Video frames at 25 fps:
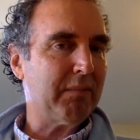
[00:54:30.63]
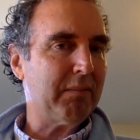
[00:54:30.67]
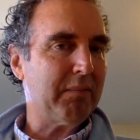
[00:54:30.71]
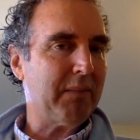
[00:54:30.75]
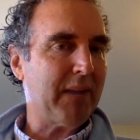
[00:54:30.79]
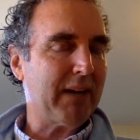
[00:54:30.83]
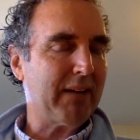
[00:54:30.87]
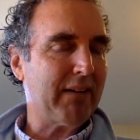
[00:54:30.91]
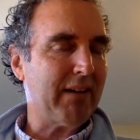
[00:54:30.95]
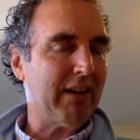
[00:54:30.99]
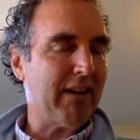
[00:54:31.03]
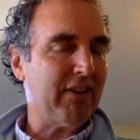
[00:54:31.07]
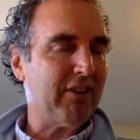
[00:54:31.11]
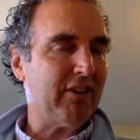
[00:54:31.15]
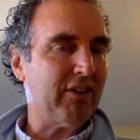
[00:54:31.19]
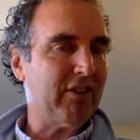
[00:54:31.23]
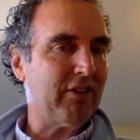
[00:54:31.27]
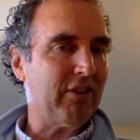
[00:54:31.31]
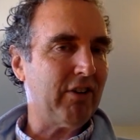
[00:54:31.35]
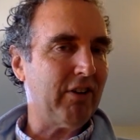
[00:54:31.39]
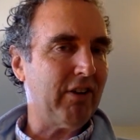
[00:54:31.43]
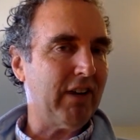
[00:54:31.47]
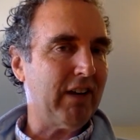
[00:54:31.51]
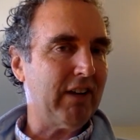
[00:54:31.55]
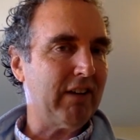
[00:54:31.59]
migration
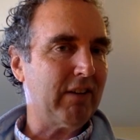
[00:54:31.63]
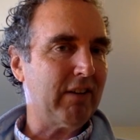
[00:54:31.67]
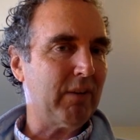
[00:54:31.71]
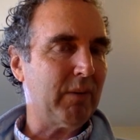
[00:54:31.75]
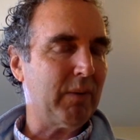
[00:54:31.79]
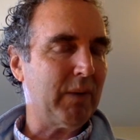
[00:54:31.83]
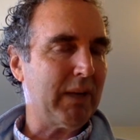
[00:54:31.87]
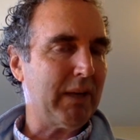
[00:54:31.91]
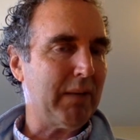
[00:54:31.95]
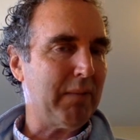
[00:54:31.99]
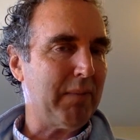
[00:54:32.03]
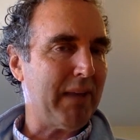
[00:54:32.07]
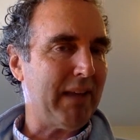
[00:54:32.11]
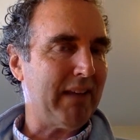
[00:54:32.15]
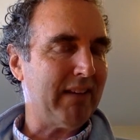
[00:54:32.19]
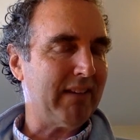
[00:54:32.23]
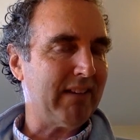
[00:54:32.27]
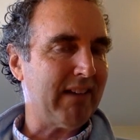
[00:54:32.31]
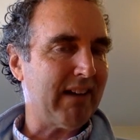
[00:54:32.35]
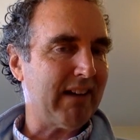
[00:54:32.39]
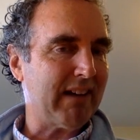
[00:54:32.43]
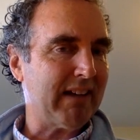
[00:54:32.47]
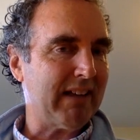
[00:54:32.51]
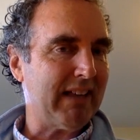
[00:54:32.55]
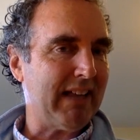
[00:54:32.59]
journey to
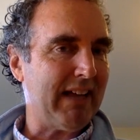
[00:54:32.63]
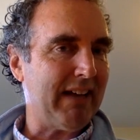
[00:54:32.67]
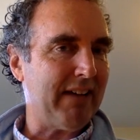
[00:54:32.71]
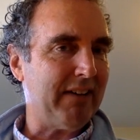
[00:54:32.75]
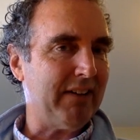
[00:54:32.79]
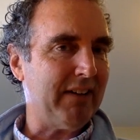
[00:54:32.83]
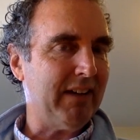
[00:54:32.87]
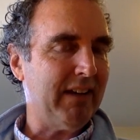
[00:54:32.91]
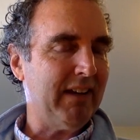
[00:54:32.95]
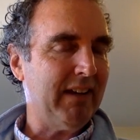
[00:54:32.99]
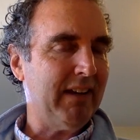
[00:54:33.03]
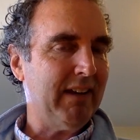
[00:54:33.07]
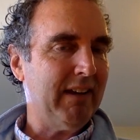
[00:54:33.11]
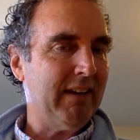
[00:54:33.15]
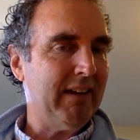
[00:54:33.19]
wikibase.cloud,